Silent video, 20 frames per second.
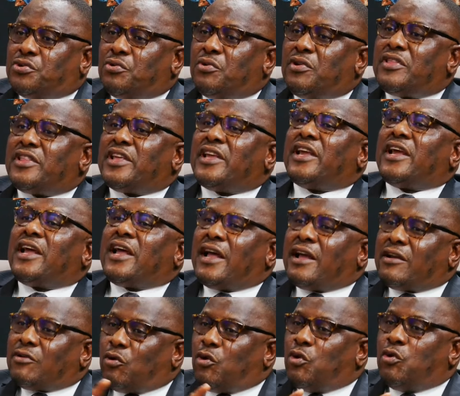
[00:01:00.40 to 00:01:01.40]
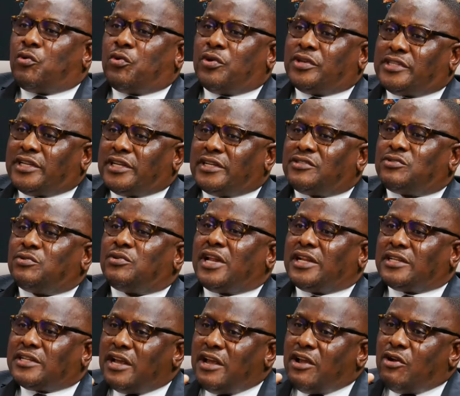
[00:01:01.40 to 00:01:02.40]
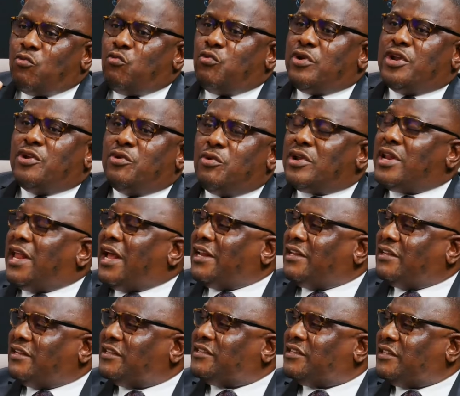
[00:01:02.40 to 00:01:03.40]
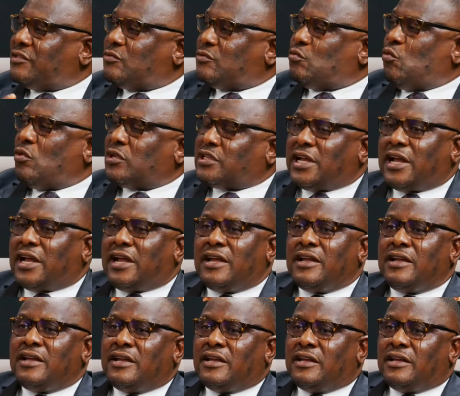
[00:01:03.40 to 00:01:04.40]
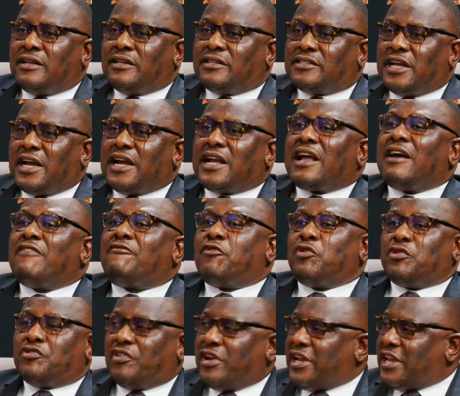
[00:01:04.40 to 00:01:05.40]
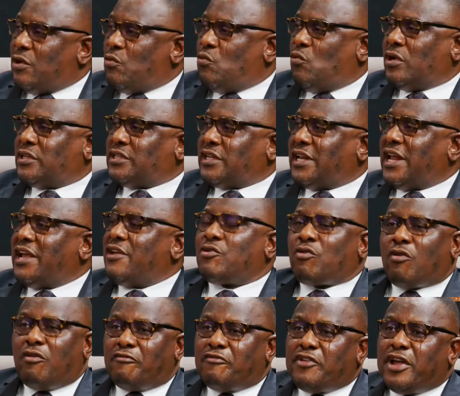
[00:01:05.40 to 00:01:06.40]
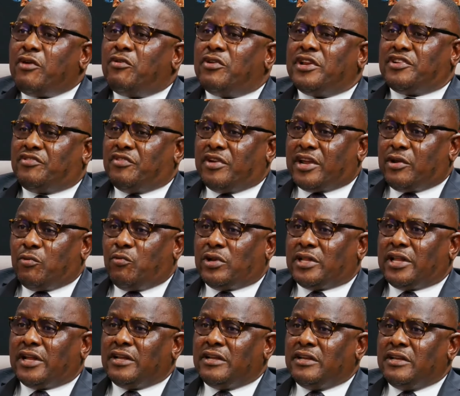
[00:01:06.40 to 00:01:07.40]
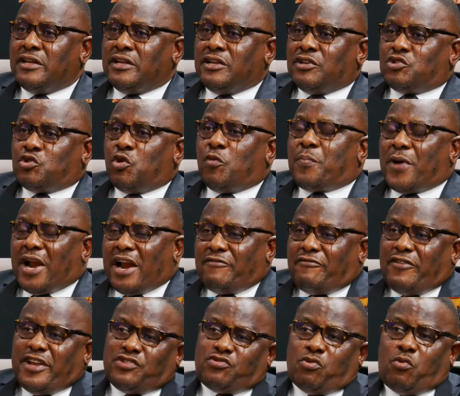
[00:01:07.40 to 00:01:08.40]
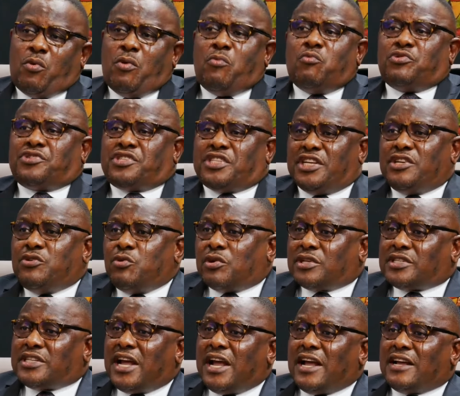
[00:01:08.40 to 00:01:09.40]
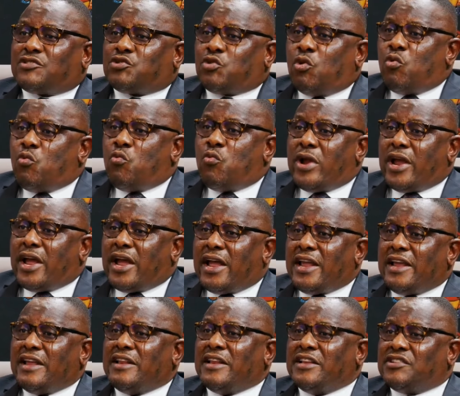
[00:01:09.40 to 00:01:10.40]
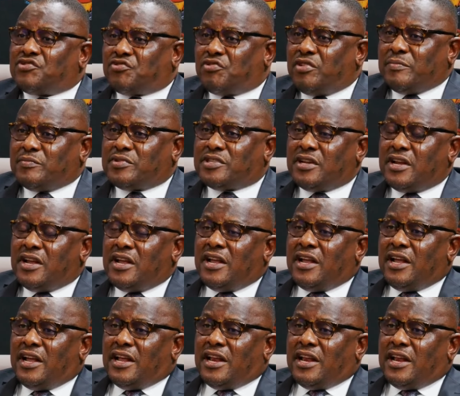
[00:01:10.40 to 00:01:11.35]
window provided by the Enugu State Water Sector Law 2023, which became effective last November, elapses at the end of April